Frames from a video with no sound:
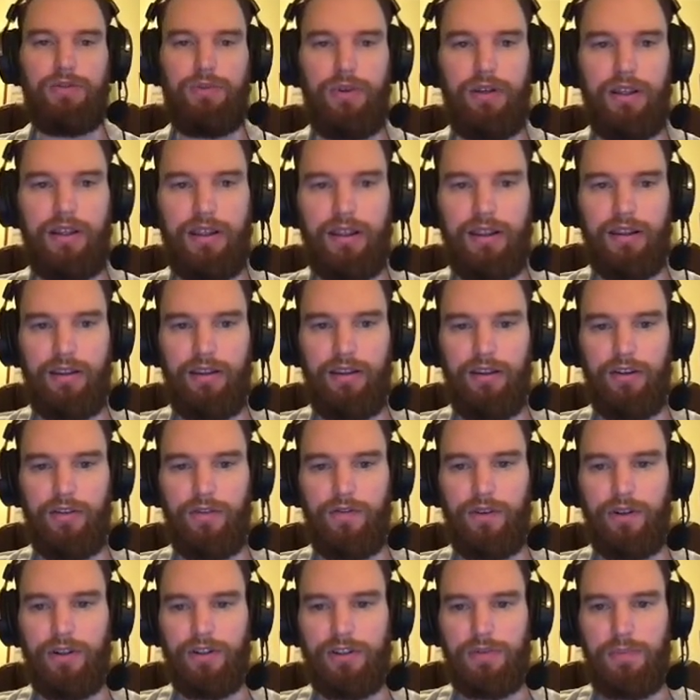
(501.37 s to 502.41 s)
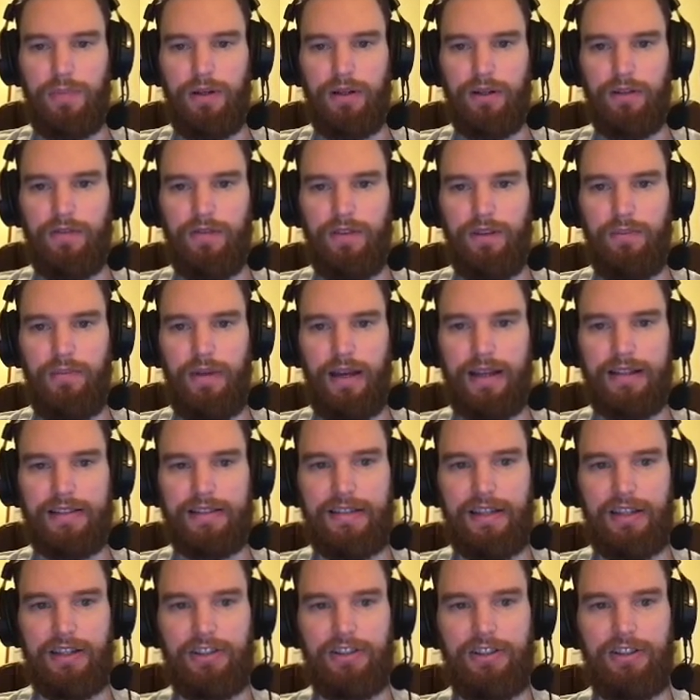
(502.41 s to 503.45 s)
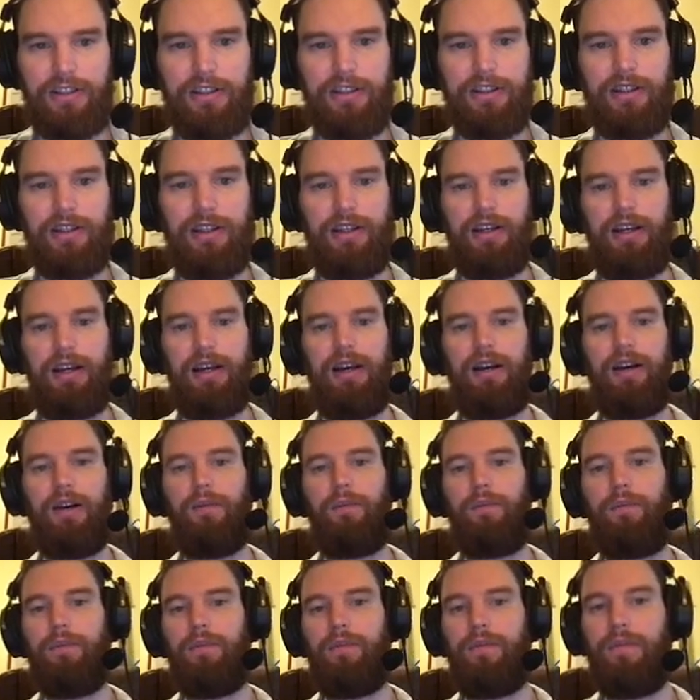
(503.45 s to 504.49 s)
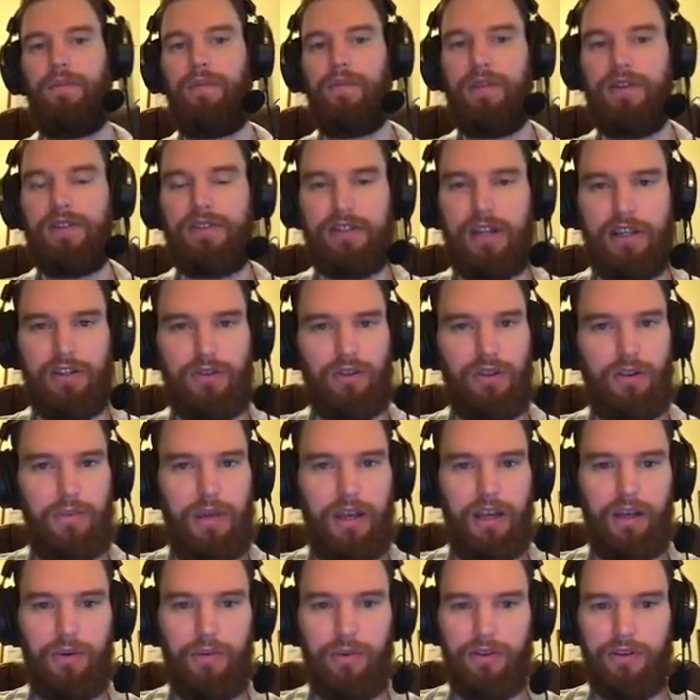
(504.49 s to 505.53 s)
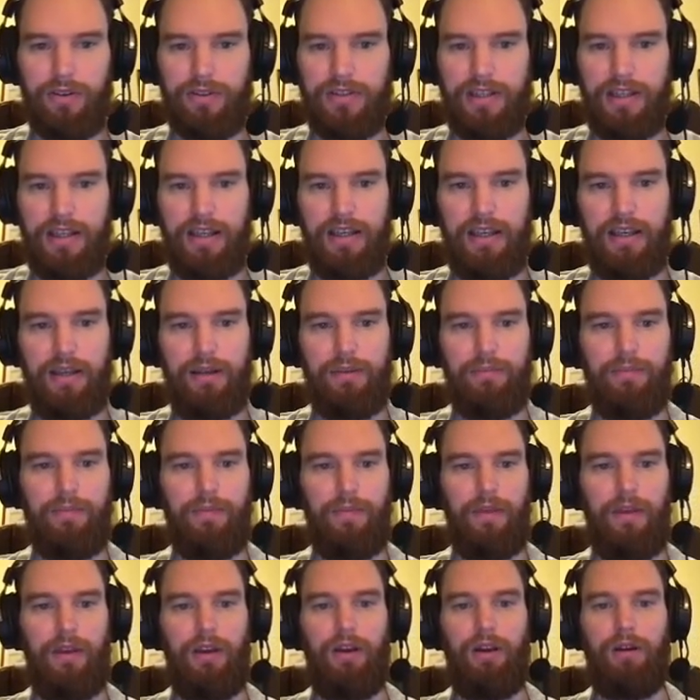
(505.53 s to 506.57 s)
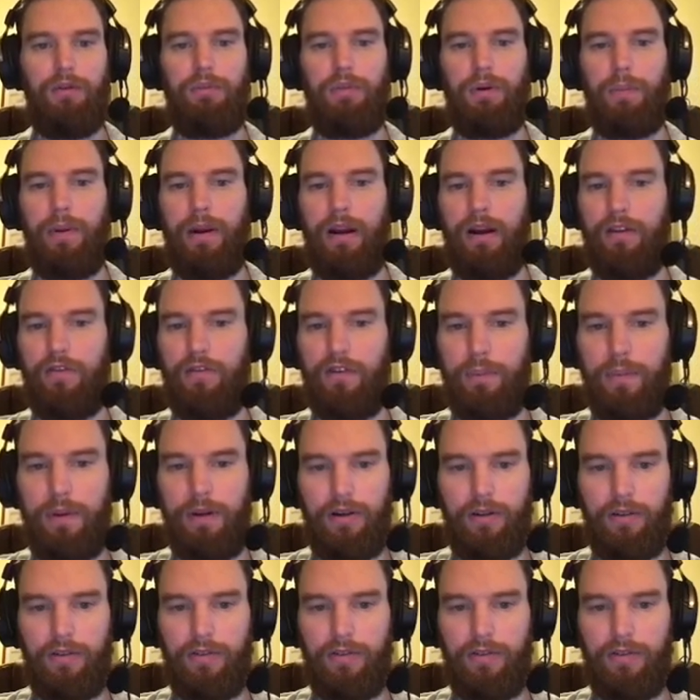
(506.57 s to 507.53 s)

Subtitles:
with your first peer feedback session. Schedule a meeting with your team, prepare for peer